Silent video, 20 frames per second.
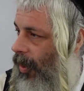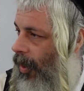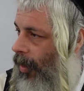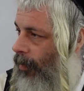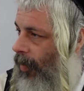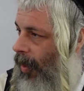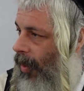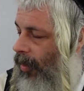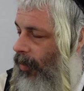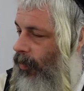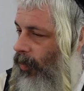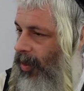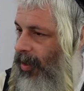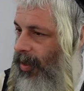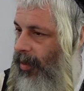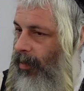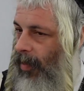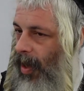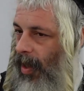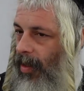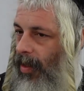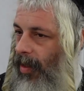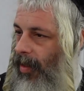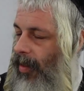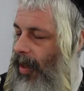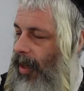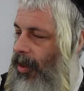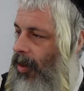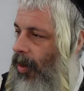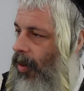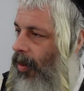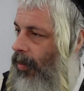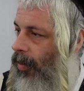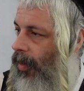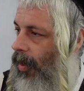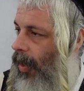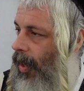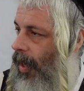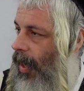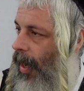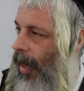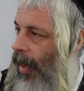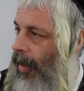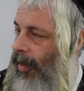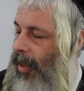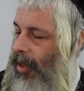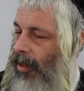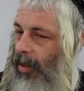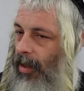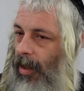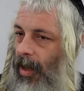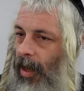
and apparently once a month they go and they